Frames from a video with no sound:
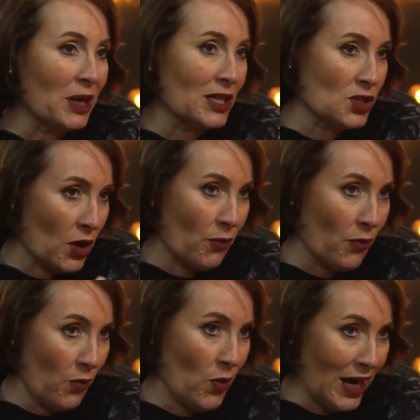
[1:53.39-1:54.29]
but it's not
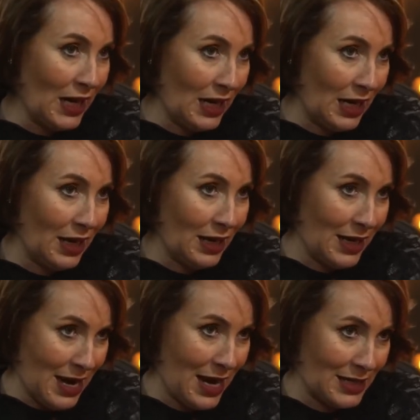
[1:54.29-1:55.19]
really
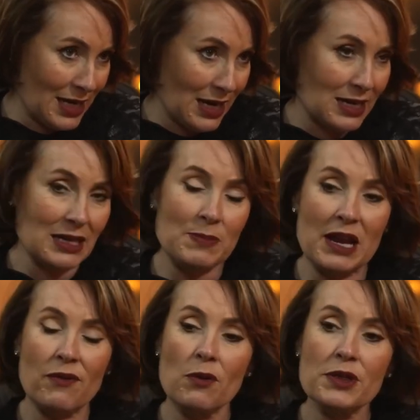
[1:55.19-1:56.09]
connected at a
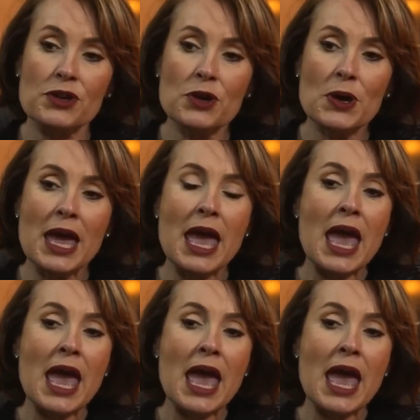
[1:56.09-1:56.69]
deep level with you.